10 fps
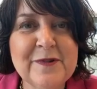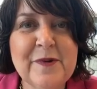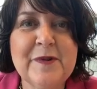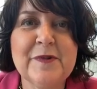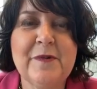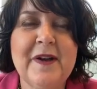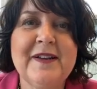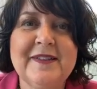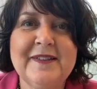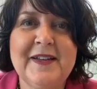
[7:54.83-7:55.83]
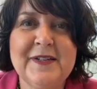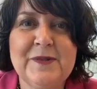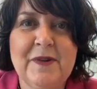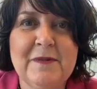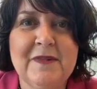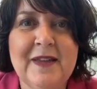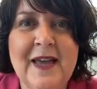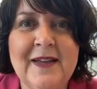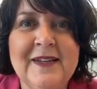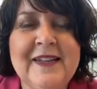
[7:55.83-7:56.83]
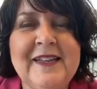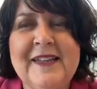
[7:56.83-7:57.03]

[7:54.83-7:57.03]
So I was quite unsatisfied with that.